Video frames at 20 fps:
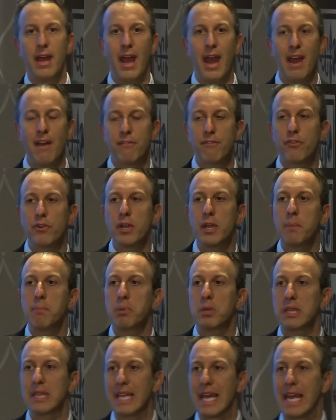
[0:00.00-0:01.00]
every
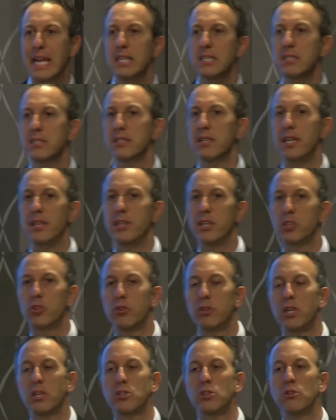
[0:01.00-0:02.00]
place in the
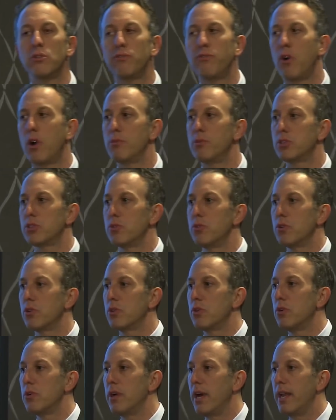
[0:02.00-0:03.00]
traditional
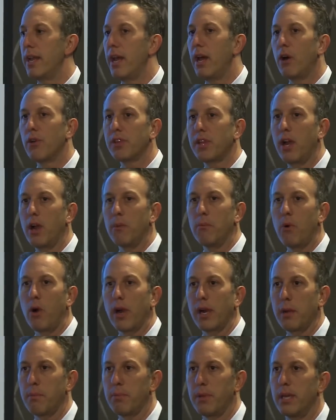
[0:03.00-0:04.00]
pharmaceutical and healthcare
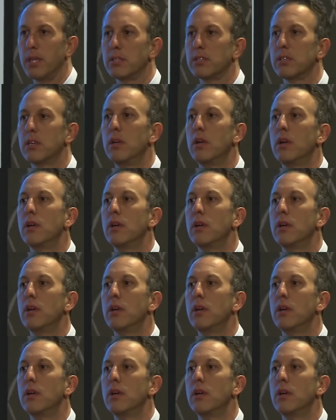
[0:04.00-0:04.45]
marketplace.